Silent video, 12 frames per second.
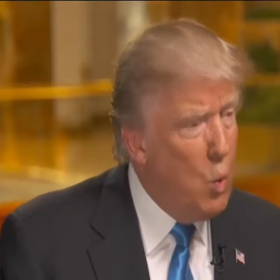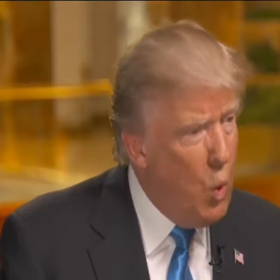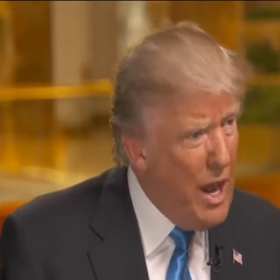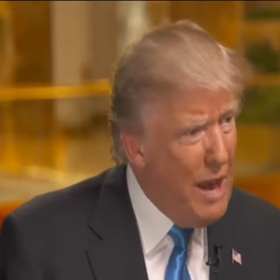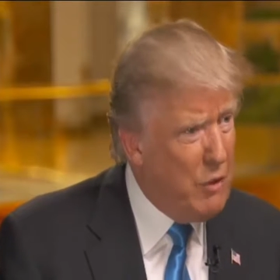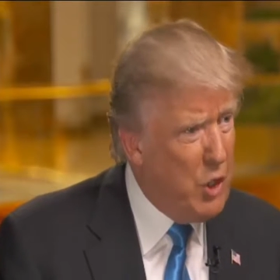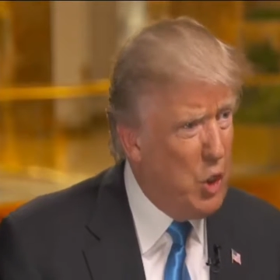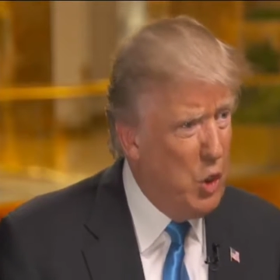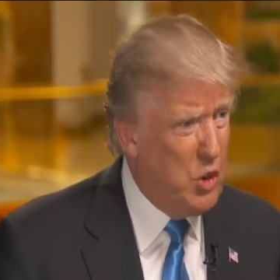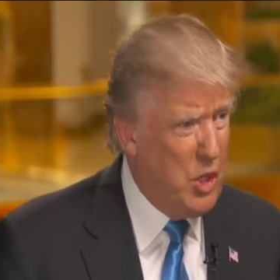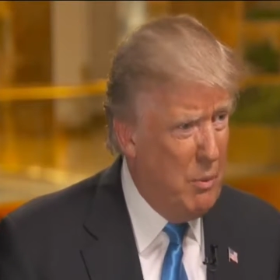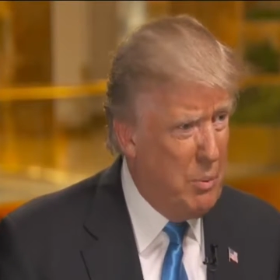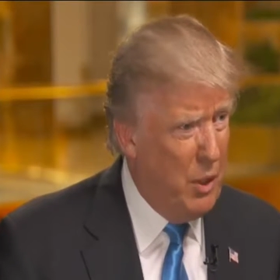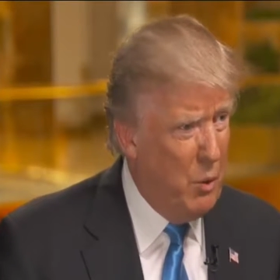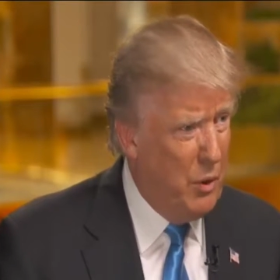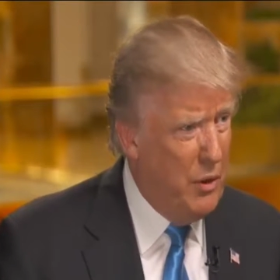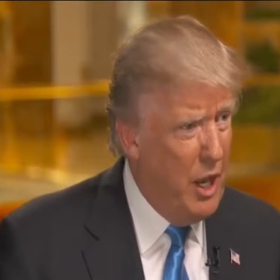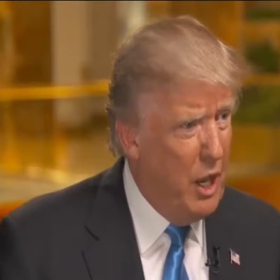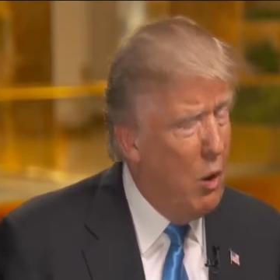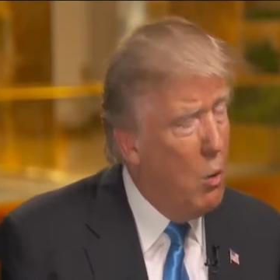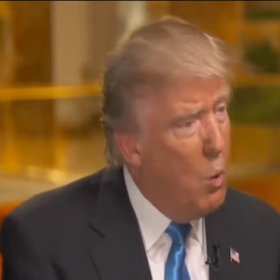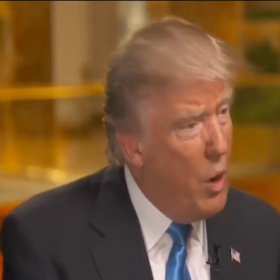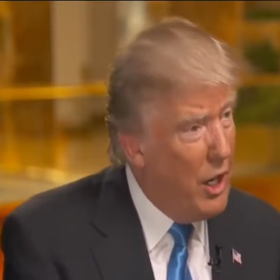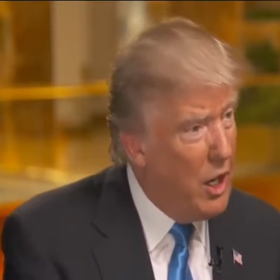We have to do something with NATO.
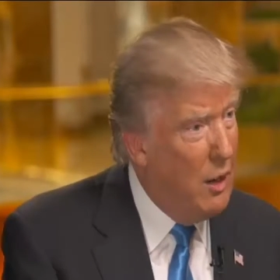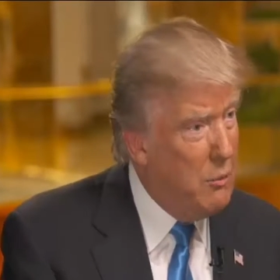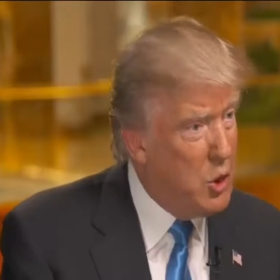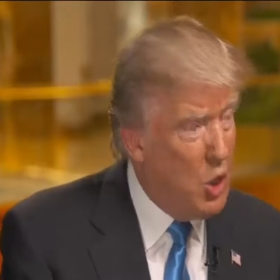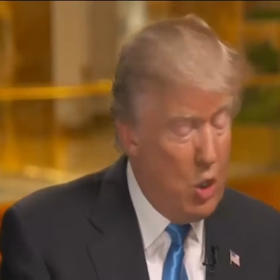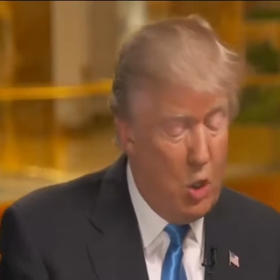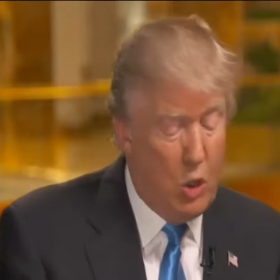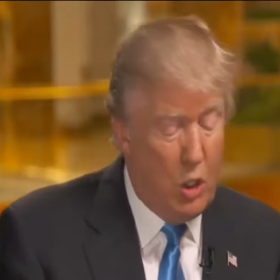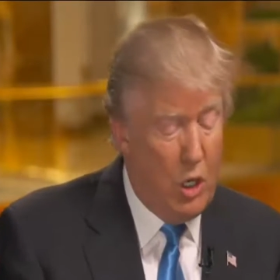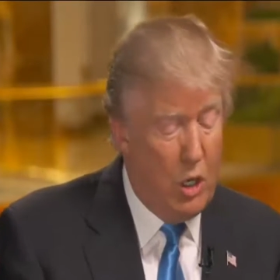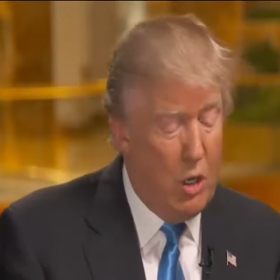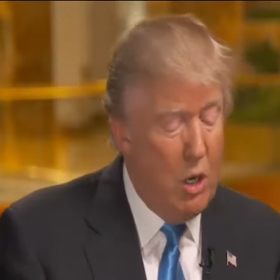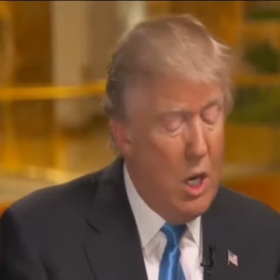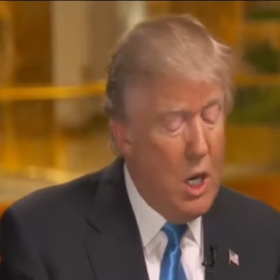When it comes to nuclear,